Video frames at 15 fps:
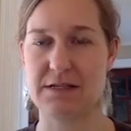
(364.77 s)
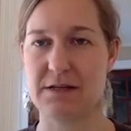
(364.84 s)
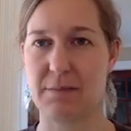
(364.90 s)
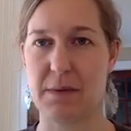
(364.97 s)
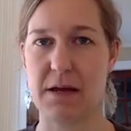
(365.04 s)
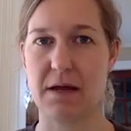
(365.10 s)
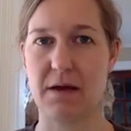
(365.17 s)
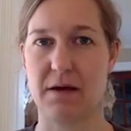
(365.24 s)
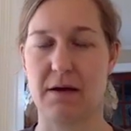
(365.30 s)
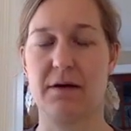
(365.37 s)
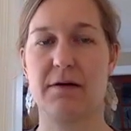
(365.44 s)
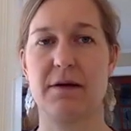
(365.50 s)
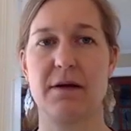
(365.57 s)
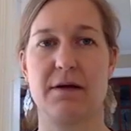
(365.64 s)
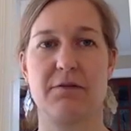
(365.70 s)
to make
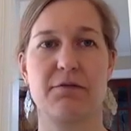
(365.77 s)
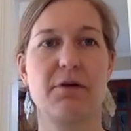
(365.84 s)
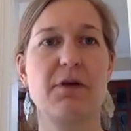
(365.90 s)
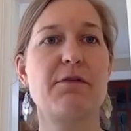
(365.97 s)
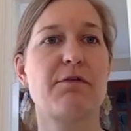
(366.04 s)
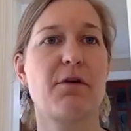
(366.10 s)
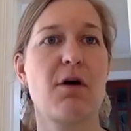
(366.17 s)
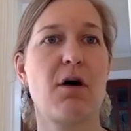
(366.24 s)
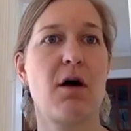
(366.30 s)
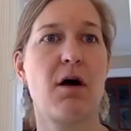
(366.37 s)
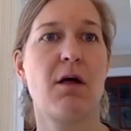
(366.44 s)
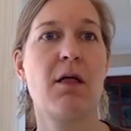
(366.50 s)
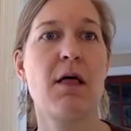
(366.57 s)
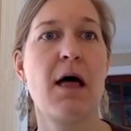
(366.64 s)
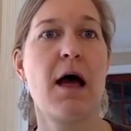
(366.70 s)
it a free-for-all,